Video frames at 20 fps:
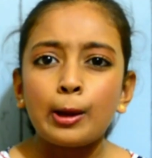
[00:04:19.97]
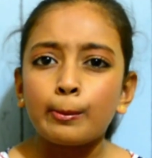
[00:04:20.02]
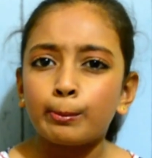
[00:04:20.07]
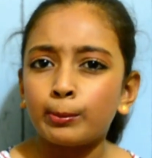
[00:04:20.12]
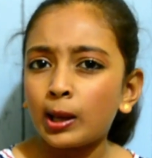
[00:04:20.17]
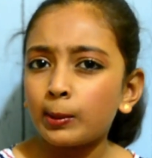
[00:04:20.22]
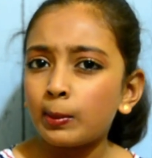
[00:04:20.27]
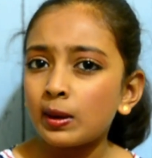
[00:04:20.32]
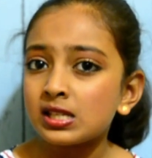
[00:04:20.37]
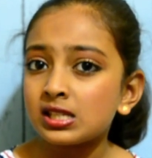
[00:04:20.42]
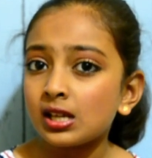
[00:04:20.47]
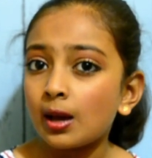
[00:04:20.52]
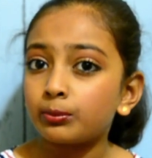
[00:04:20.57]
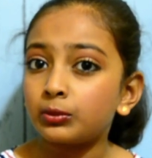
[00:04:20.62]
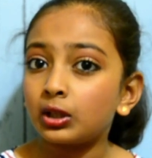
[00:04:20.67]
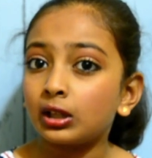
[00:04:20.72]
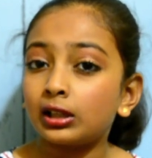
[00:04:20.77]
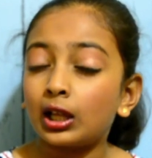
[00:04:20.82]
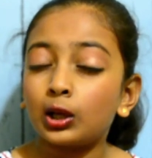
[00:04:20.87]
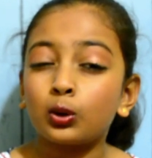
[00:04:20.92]
Maybe
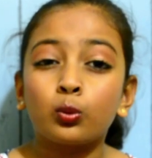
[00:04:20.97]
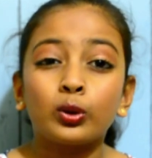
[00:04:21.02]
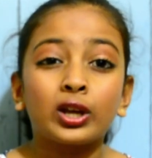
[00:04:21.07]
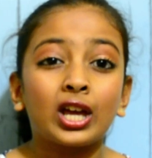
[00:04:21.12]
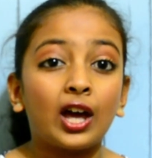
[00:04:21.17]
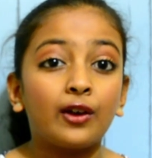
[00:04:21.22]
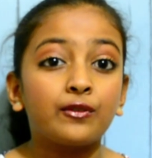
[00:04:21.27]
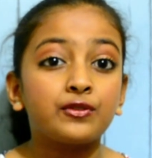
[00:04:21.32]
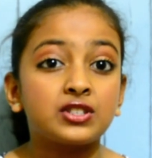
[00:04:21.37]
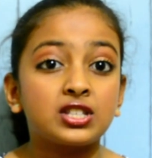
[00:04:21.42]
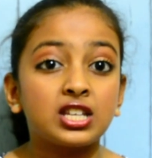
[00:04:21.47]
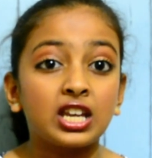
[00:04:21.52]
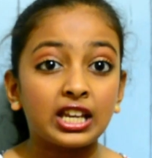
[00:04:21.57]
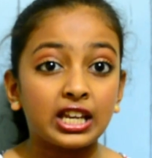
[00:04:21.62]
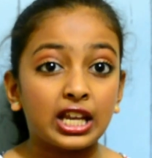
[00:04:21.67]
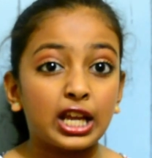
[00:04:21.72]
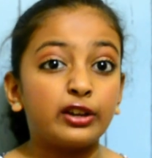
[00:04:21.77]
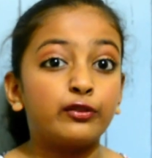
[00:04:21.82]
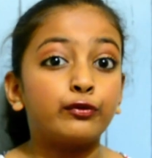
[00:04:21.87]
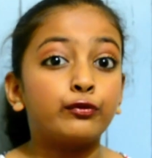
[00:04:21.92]
something like we have
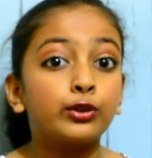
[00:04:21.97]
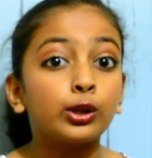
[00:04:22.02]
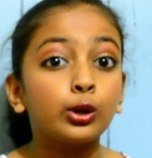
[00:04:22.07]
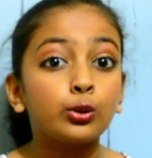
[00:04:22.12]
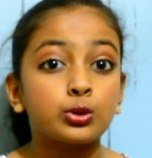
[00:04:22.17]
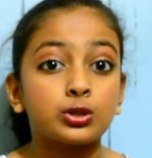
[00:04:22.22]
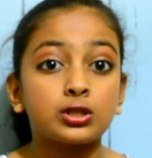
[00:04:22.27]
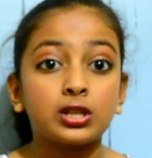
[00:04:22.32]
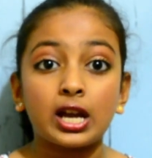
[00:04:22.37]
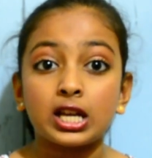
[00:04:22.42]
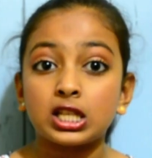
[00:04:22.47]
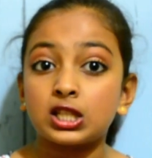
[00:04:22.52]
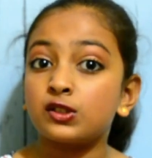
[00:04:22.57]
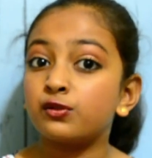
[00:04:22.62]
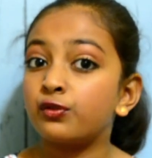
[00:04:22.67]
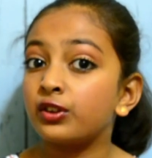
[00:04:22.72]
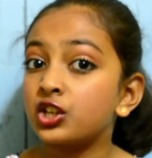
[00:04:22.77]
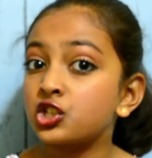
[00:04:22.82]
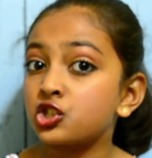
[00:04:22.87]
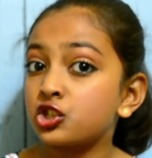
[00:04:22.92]
seen in few science
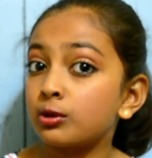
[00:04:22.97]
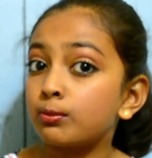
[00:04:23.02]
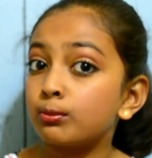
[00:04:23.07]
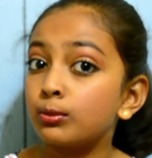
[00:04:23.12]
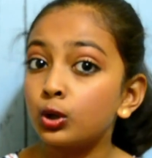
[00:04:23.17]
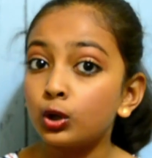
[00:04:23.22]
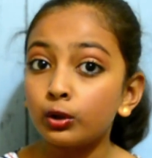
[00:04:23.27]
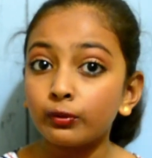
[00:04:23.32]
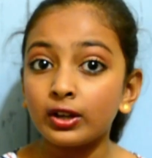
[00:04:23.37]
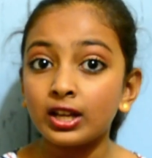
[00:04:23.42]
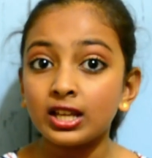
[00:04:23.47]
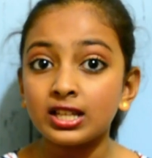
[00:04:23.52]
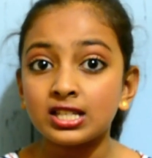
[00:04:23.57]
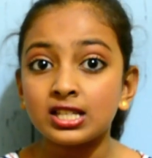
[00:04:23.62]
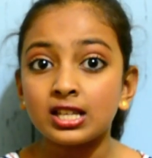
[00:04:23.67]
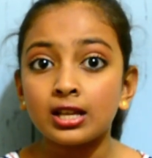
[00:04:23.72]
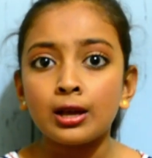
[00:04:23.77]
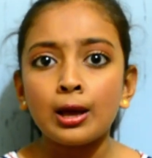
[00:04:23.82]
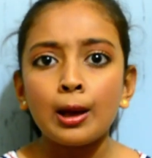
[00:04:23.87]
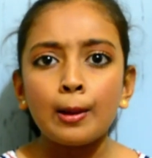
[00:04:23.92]
fiction movies,